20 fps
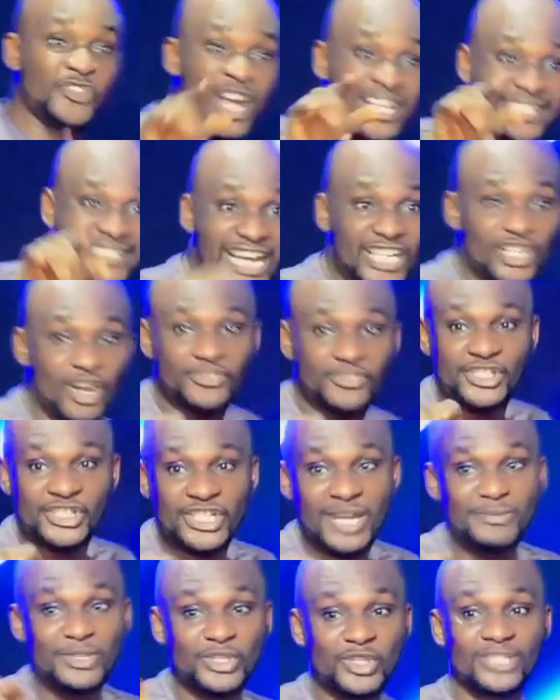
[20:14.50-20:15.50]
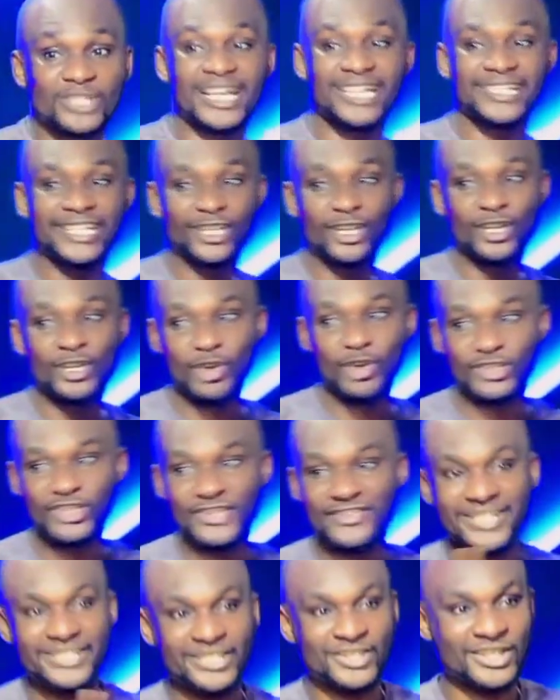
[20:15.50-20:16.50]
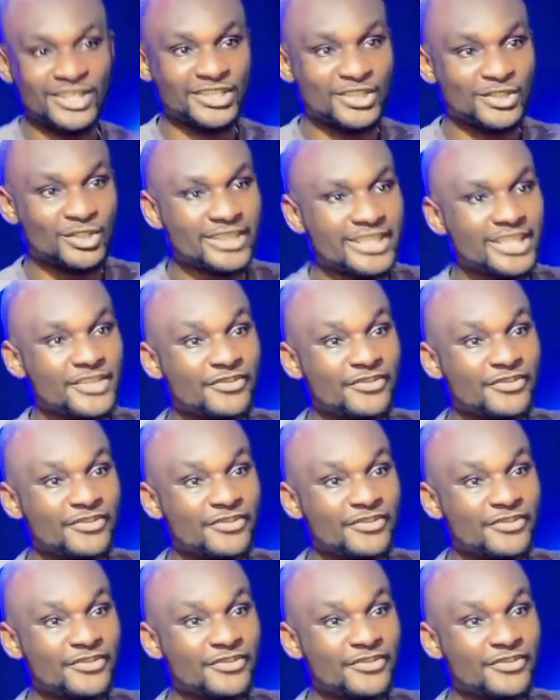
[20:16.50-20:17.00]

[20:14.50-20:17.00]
If you are scared of the shame, it shows that the glory was never Jesus'